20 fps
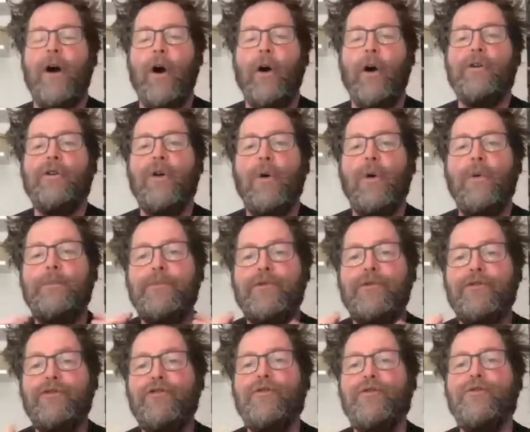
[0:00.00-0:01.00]
there are no
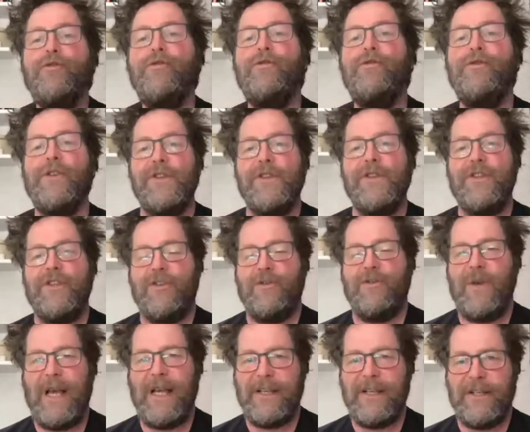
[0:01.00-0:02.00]
proven
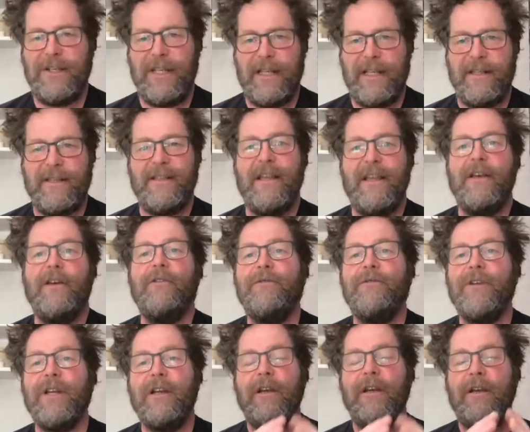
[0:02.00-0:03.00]
strategies
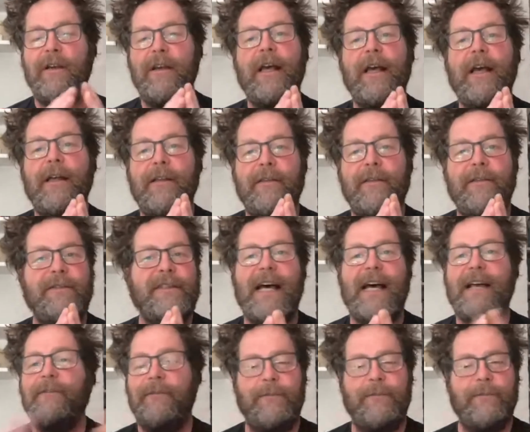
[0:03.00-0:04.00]

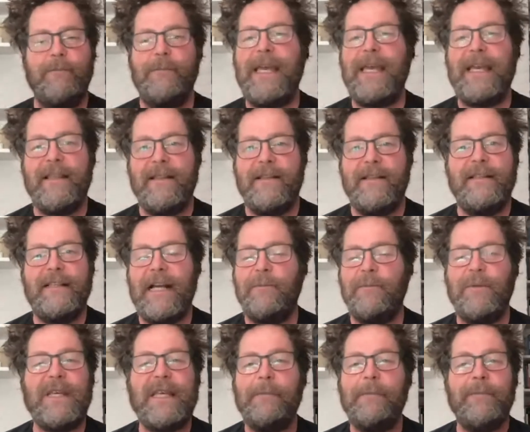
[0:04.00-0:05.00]
that make
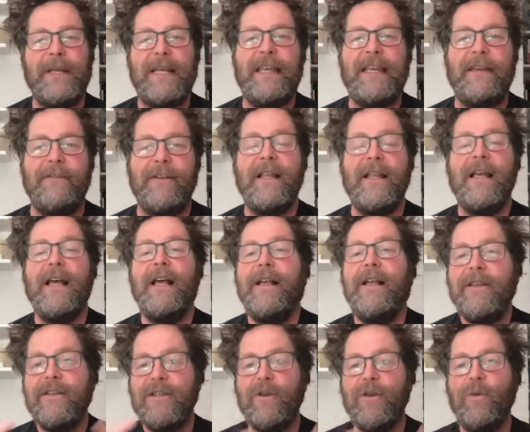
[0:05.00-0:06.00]
that we can believe in.
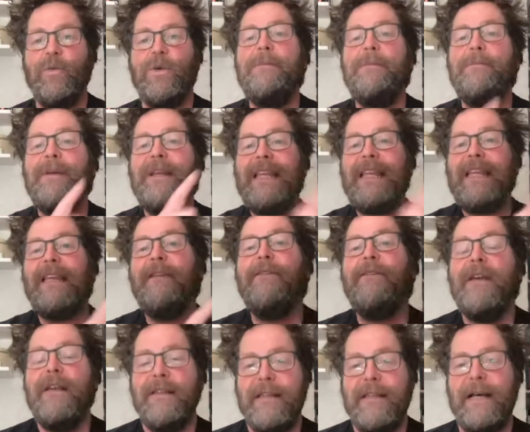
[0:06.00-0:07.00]
So we
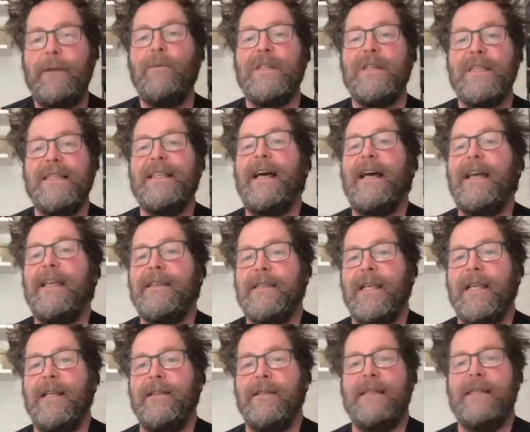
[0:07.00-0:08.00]
believe that what
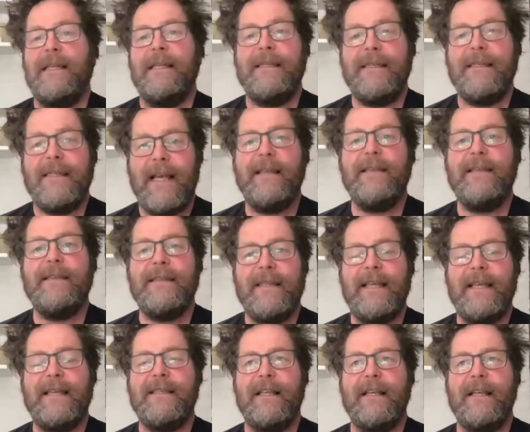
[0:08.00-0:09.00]
science tells, and science
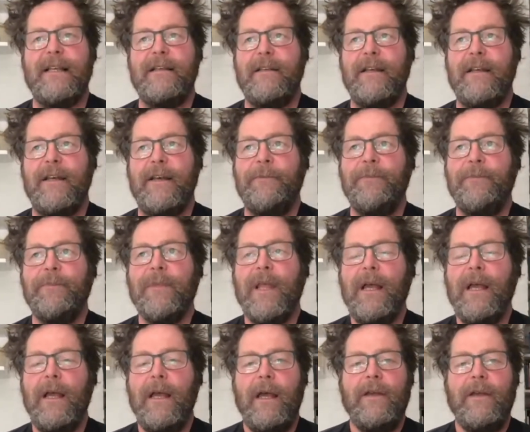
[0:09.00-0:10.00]
says that uh,
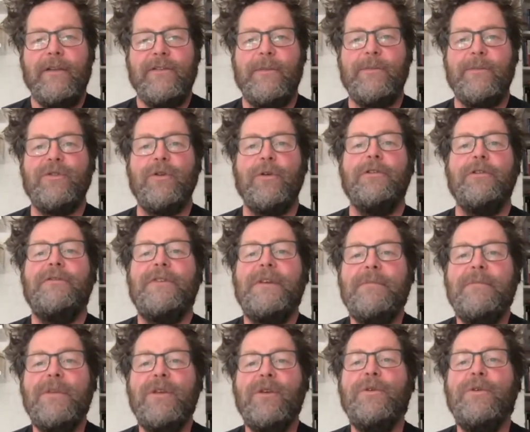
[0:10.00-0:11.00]
some sort of
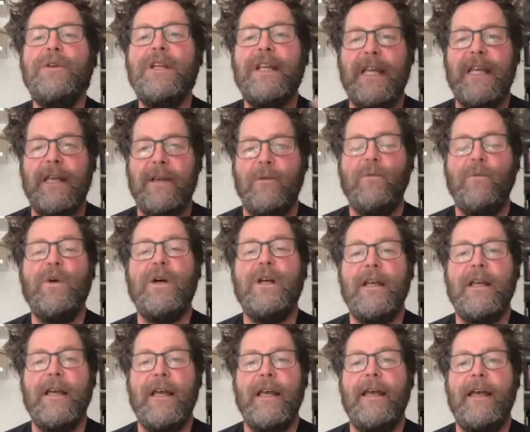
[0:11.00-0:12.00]
immunity
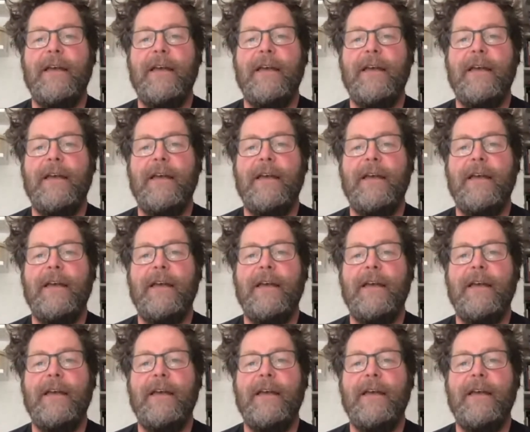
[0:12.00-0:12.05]
will